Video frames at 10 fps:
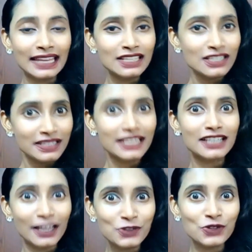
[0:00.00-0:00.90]
and
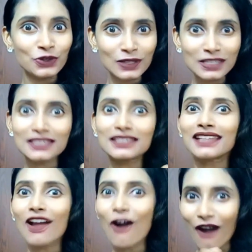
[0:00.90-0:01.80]
it controls
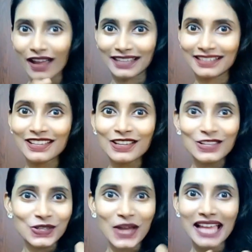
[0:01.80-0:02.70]
oil.
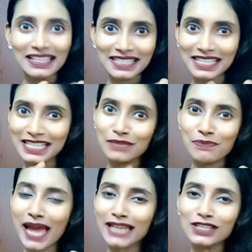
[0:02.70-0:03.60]
So as it is
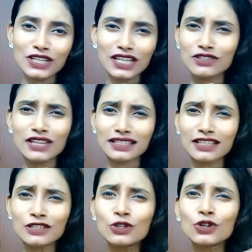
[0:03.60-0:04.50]
matte, it
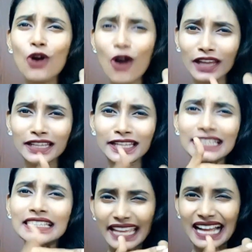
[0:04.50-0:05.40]
doesn't look
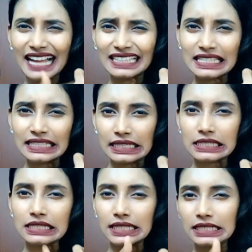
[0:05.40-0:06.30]
oily like other
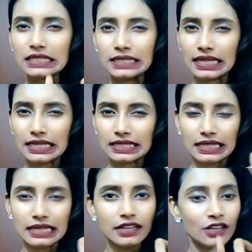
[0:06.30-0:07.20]
sunscreen
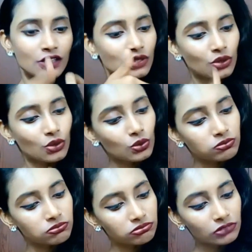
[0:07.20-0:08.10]
does.
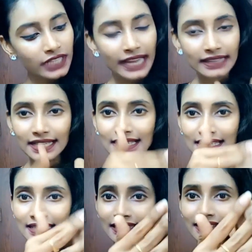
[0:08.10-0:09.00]
So look at
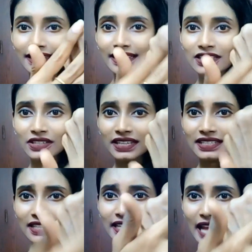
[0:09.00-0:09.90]
this. It
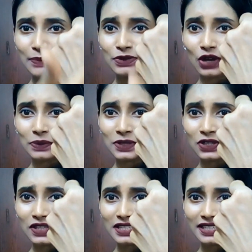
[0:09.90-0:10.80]
easily absorbs
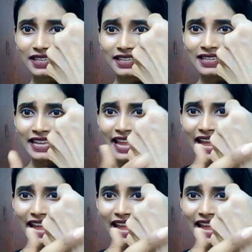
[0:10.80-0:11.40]
into the skin,